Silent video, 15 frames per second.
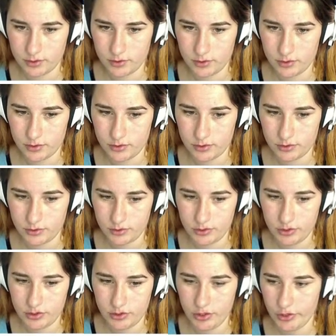Do your
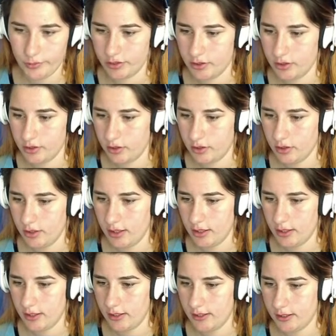homework.
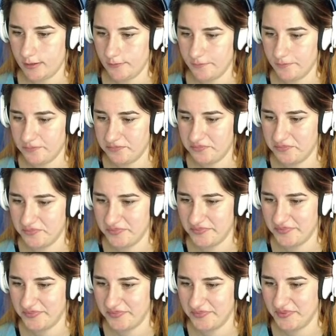Um, I'm
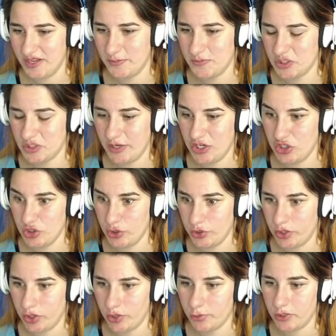such a pain. Do your homework,
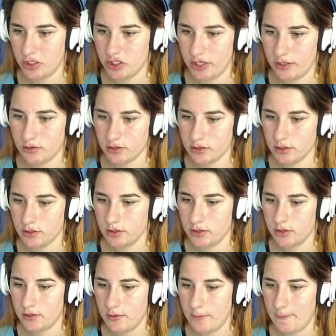child.
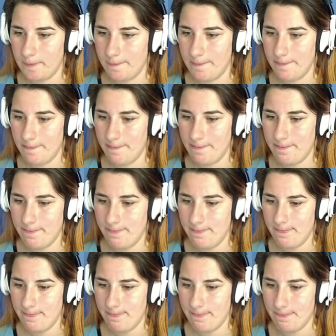
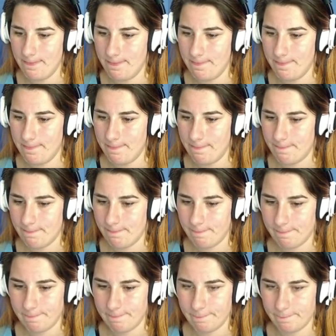Hmm.
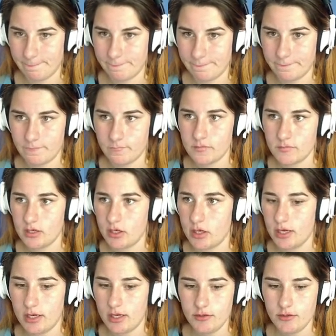How do
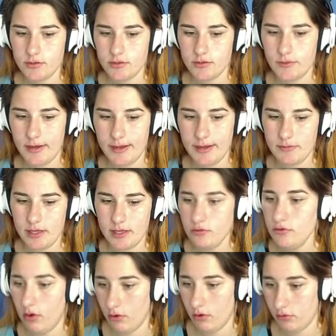I make you
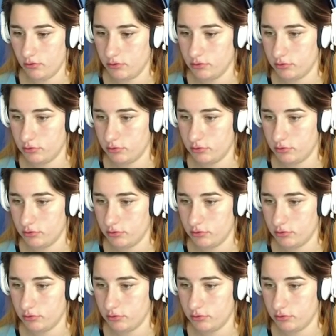old?